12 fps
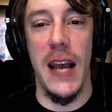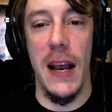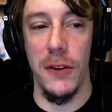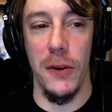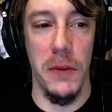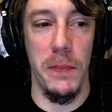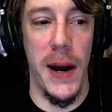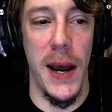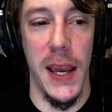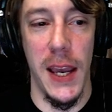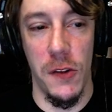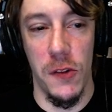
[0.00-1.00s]
downloaded
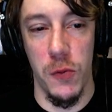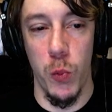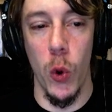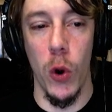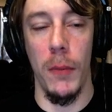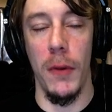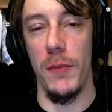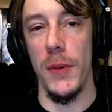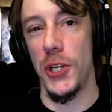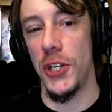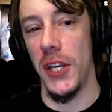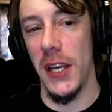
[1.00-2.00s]
by a swarm of
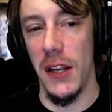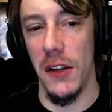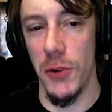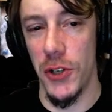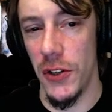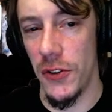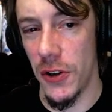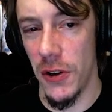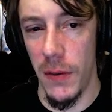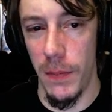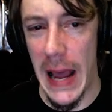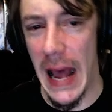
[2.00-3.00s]
machines, which in
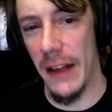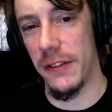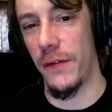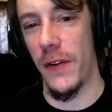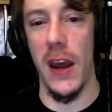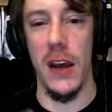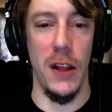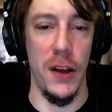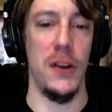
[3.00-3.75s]
turn pass the file